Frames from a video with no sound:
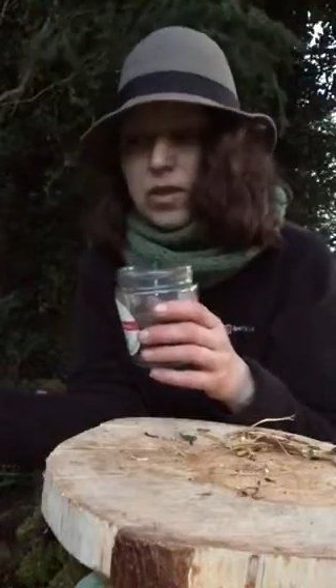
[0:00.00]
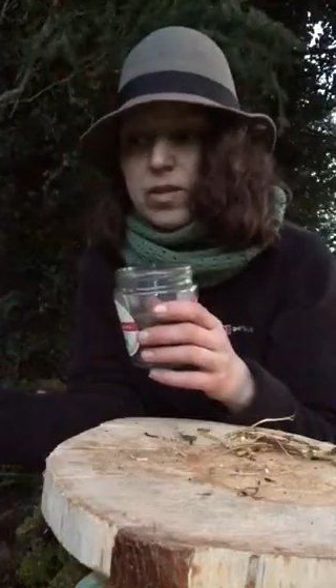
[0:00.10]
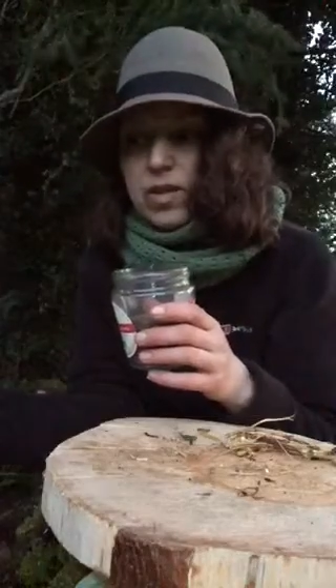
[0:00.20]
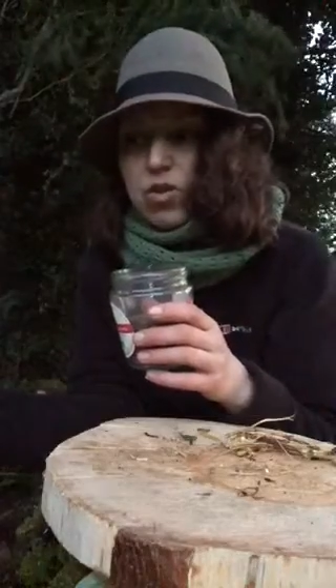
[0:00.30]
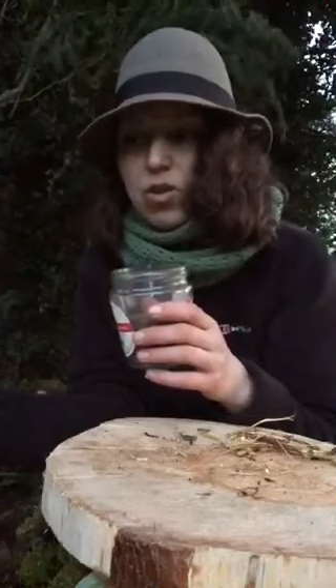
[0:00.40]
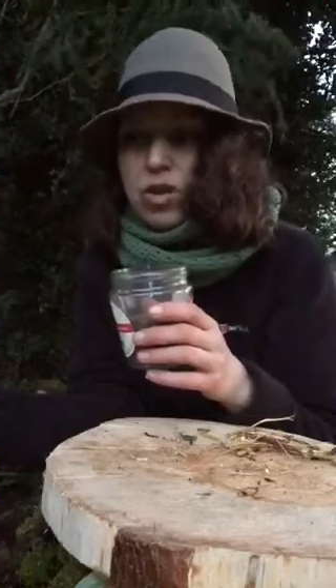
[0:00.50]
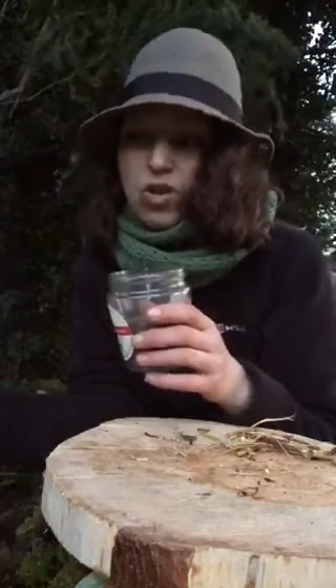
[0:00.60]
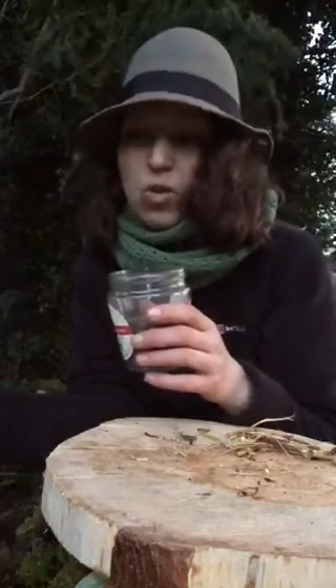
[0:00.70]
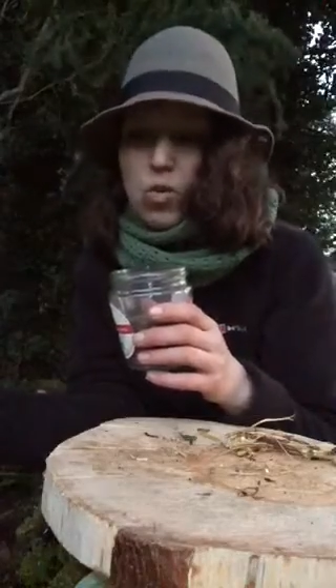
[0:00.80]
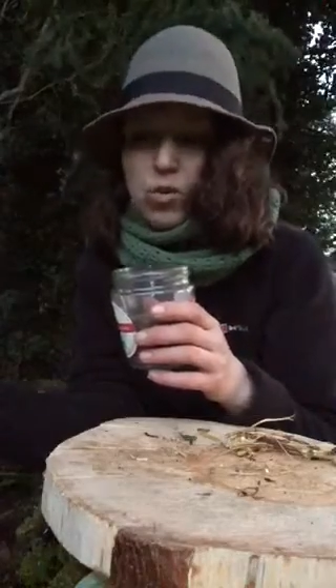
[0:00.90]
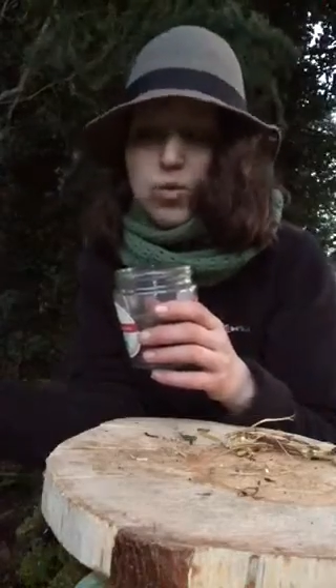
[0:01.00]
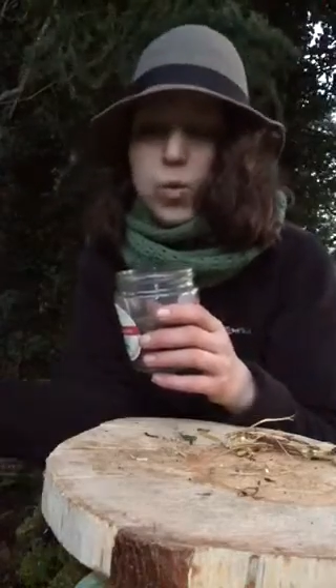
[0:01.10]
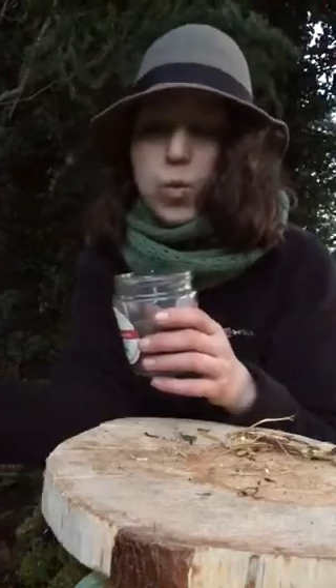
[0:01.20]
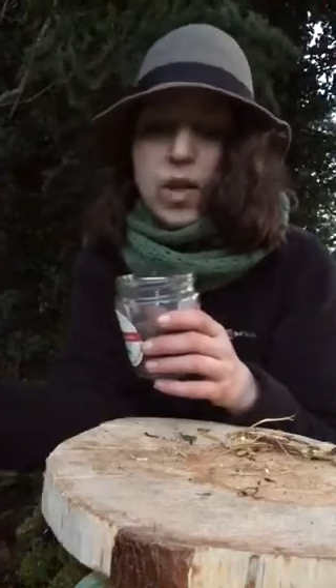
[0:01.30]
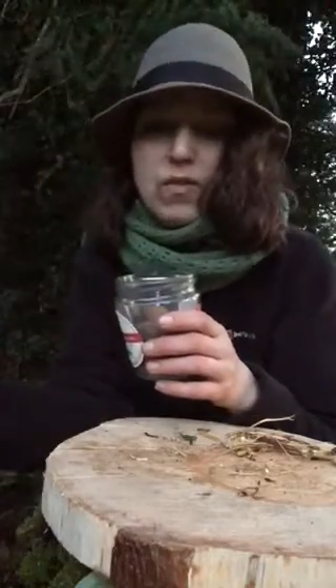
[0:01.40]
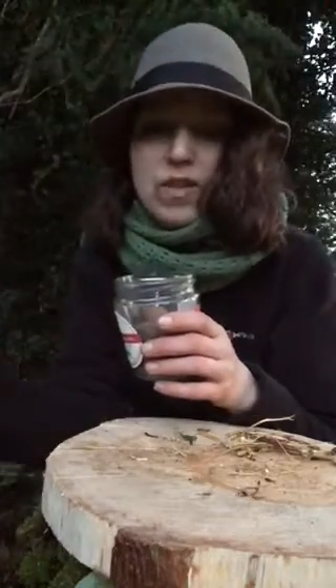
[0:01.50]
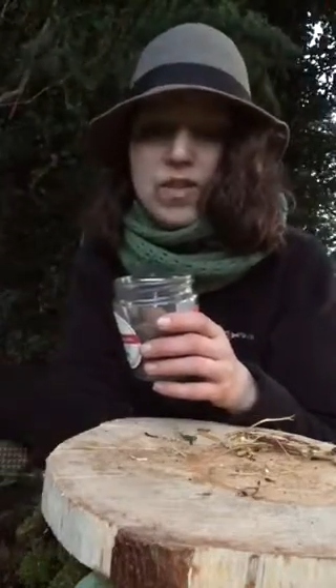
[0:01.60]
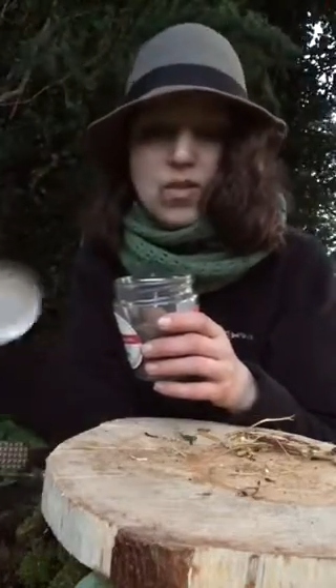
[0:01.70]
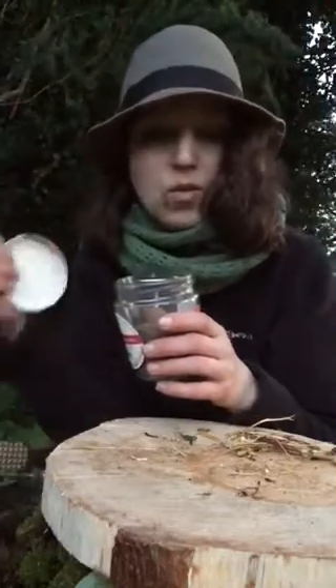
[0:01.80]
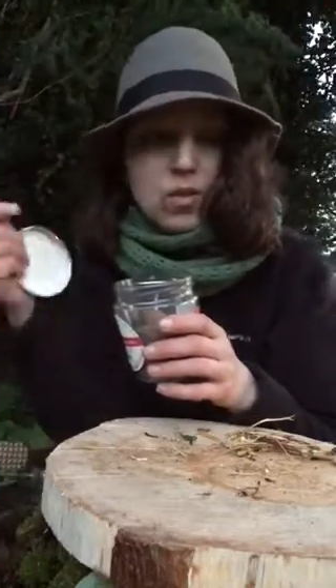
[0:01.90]
it's actually called wood
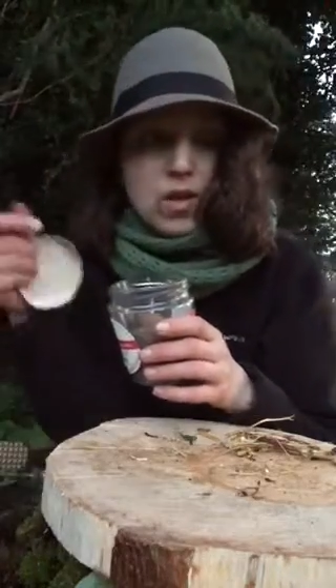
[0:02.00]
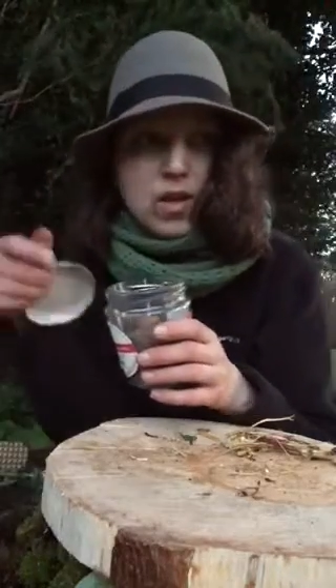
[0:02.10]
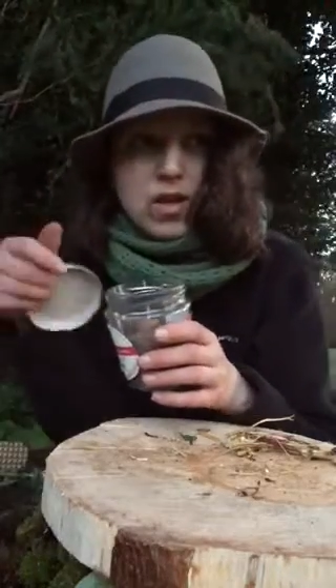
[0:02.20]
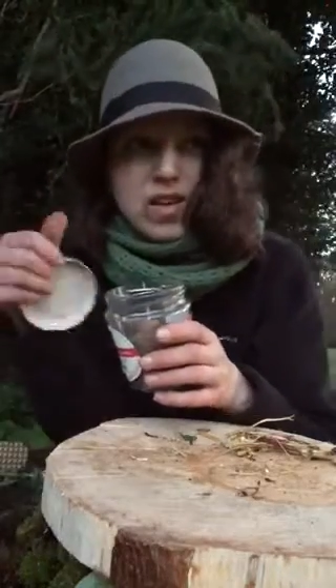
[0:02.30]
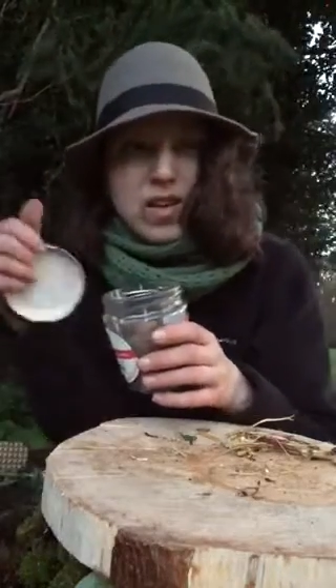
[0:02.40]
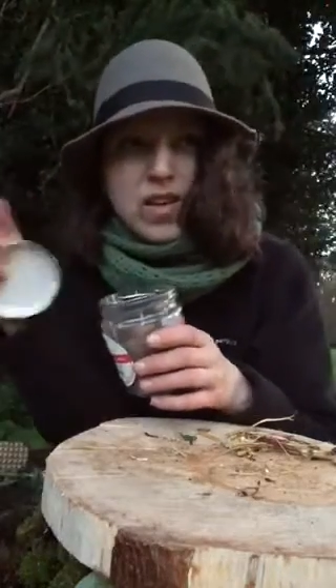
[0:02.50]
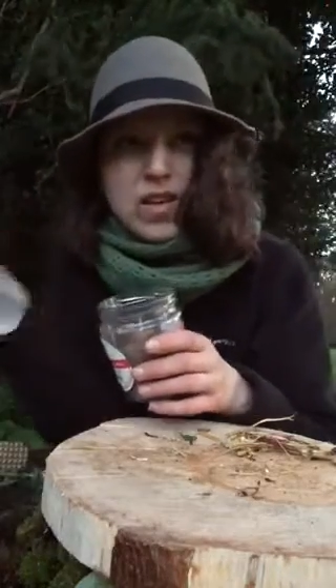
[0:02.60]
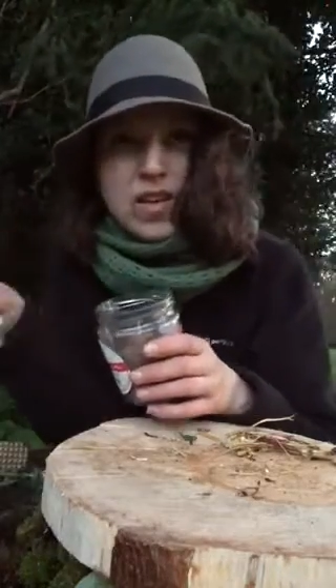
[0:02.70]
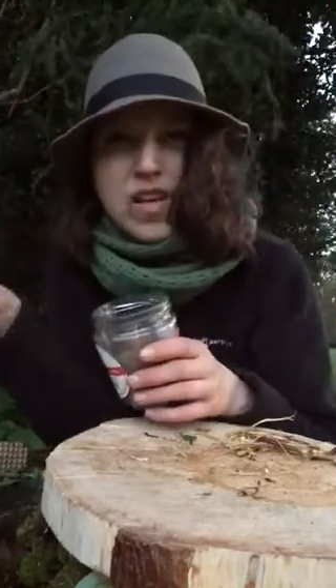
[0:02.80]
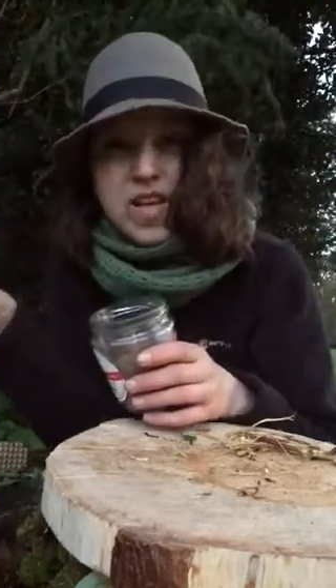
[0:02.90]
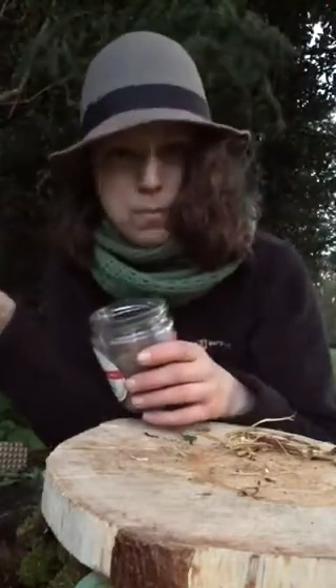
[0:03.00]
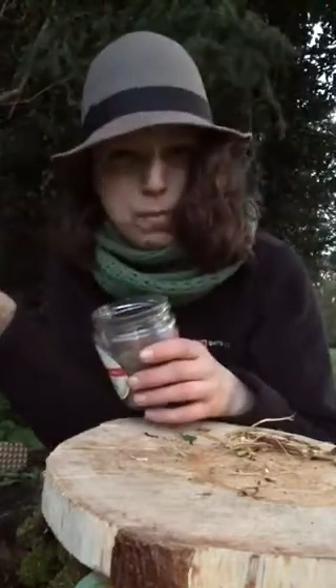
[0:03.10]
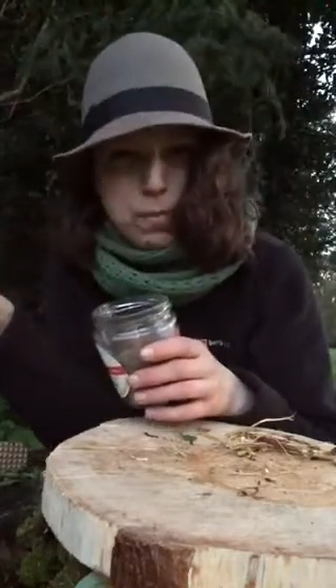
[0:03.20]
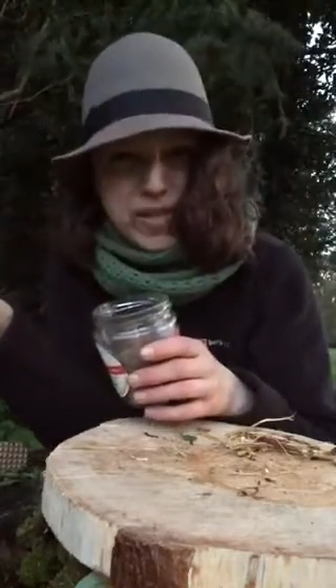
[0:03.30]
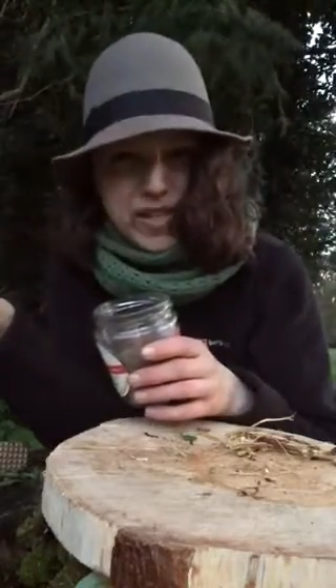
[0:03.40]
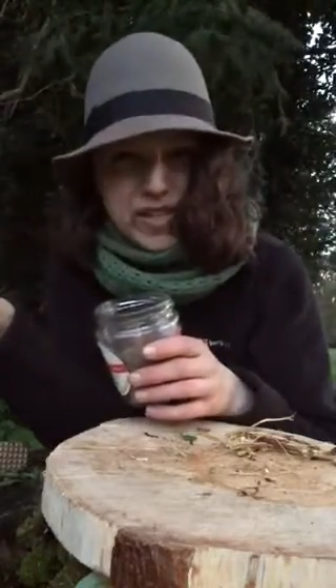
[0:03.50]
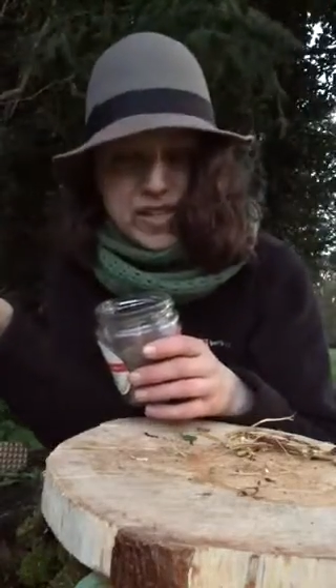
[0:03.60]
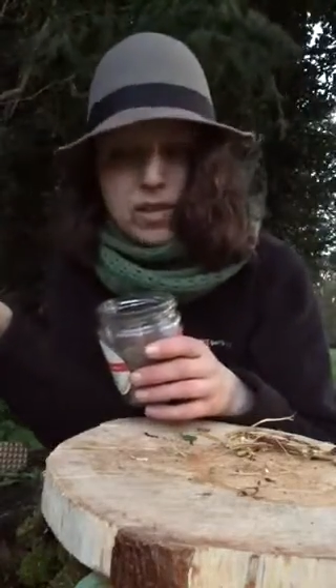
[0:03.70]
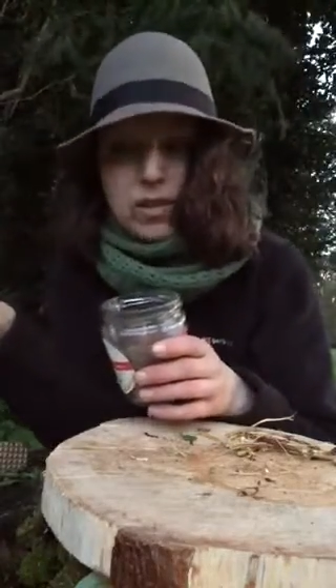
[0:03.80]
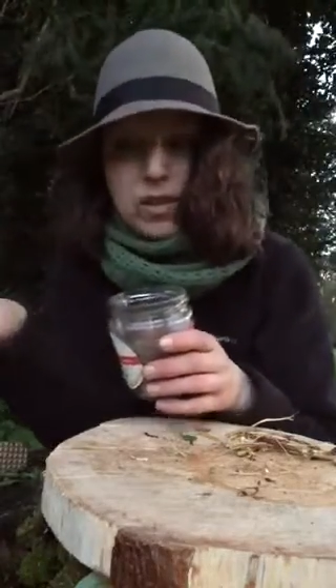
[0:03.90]
ovens or herb
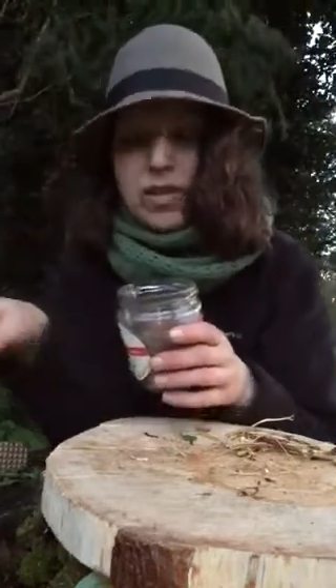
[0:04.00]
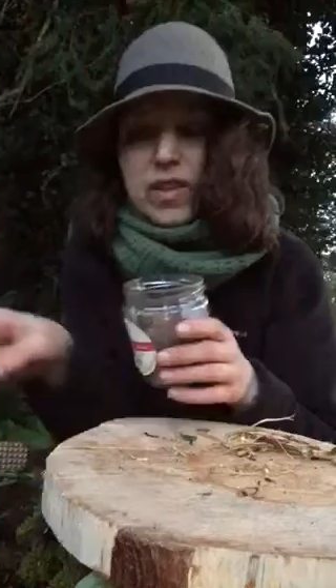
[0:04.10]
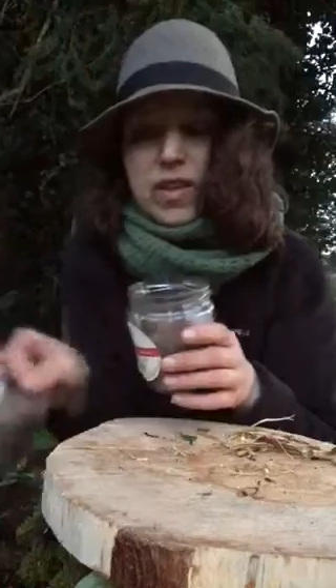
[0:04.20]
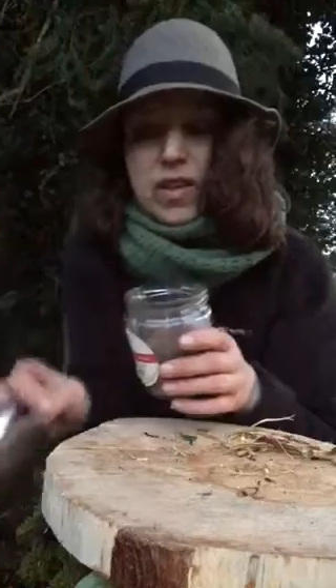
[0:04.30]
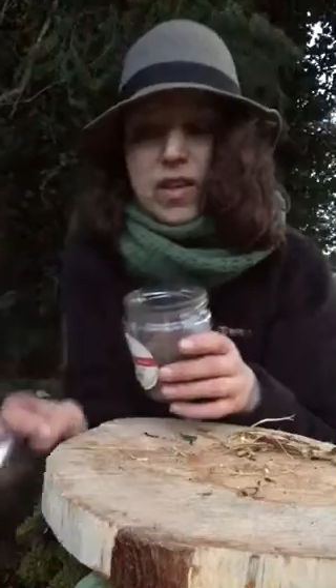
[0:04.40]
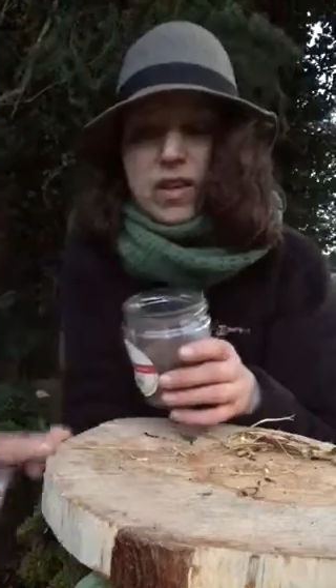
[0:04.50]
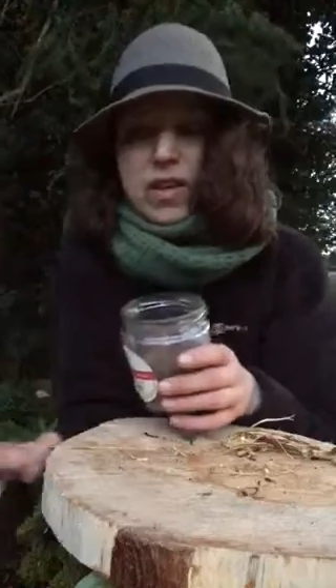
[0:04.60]
bennet, I think.